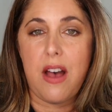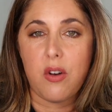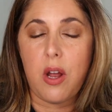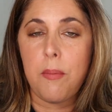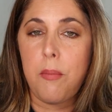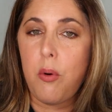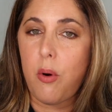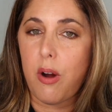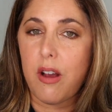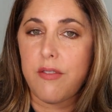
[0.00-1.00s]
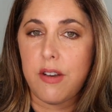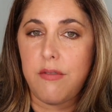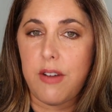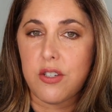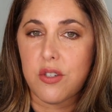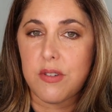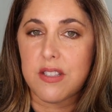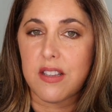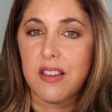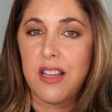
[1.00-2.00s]
out on more of an
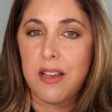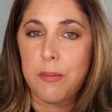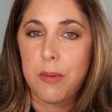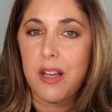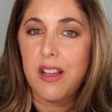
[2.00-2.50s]
adventurous limb